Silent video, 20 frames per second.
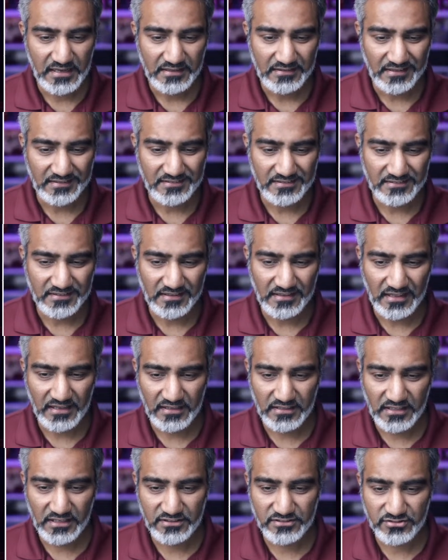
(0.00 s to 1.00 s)
This is in
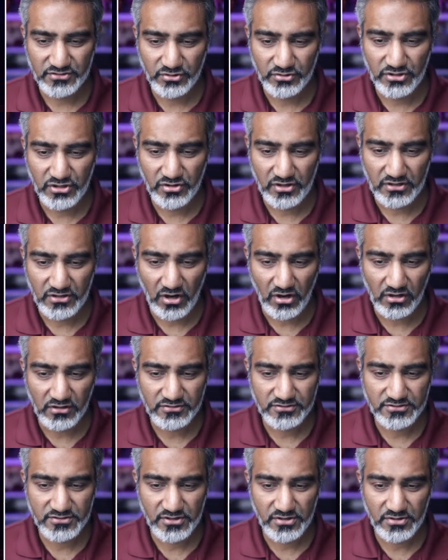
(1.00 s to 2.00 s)
English. So you can
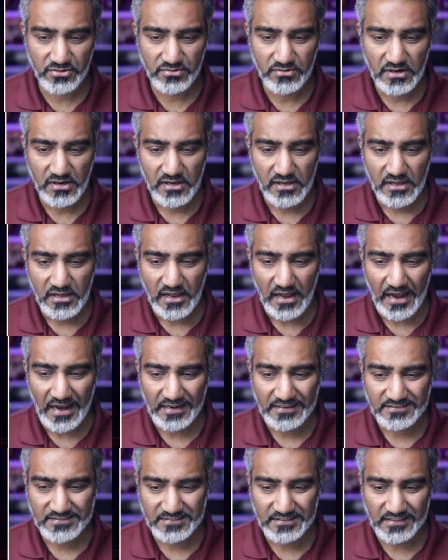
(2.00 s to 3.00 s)
also
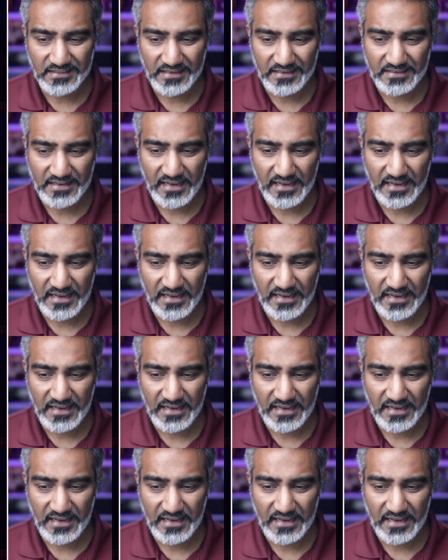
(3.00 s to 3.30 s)
isolate.